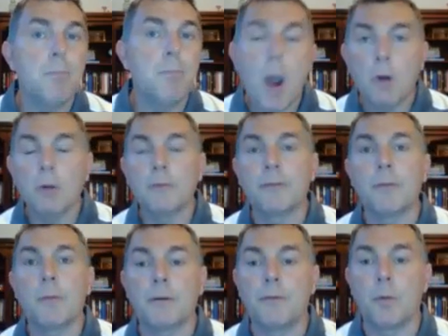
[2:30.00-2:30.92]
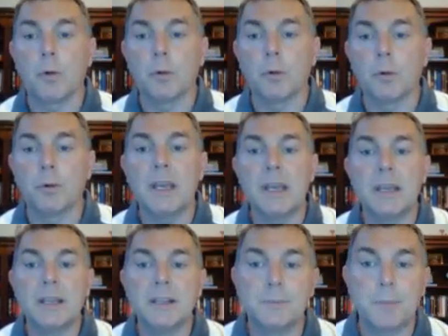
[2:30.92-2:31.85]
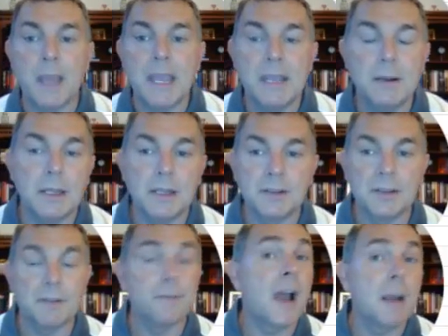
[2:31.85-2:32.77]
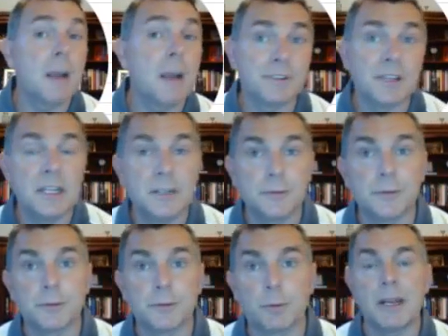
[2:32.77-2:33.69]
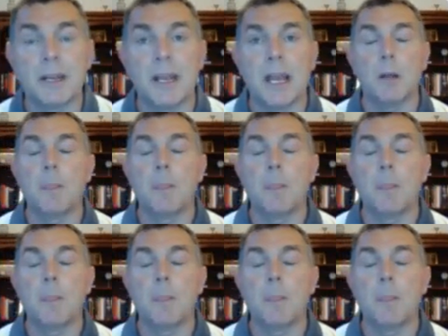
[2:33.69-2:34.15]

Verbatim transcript: borrowed from our 401k is paying is a five percent interest right now.